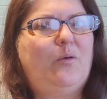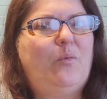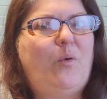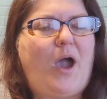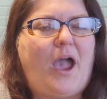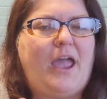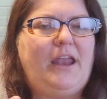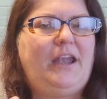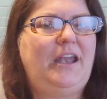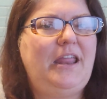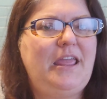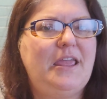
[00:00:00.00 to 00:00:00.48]

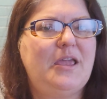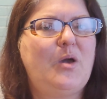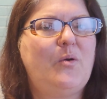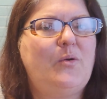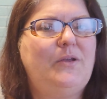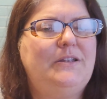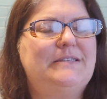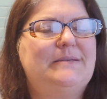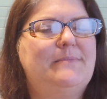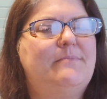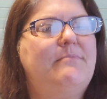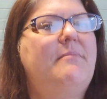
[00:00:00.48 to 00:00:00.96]
Why did he go
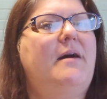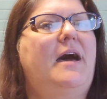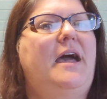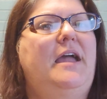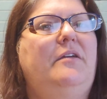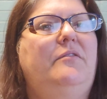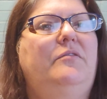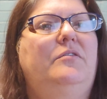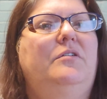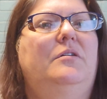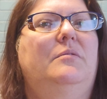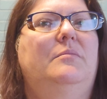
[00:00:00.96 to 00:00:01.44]
into my
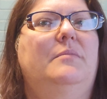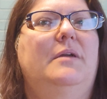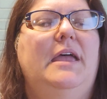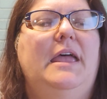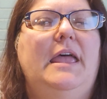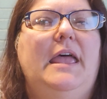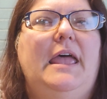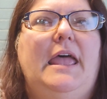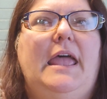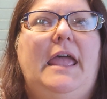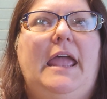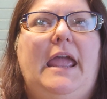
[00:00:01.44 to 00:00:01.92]
room?
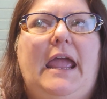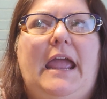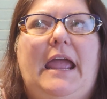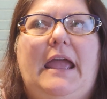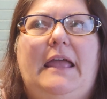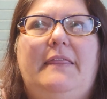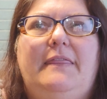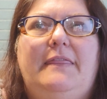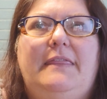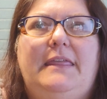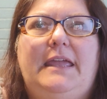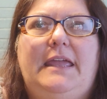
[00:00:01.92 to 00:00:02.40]

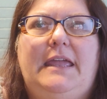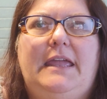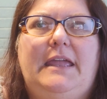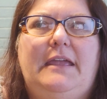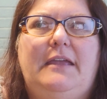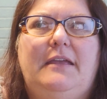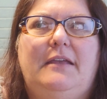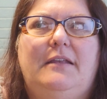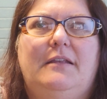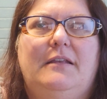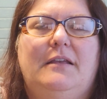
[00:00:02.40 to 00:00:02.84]
And they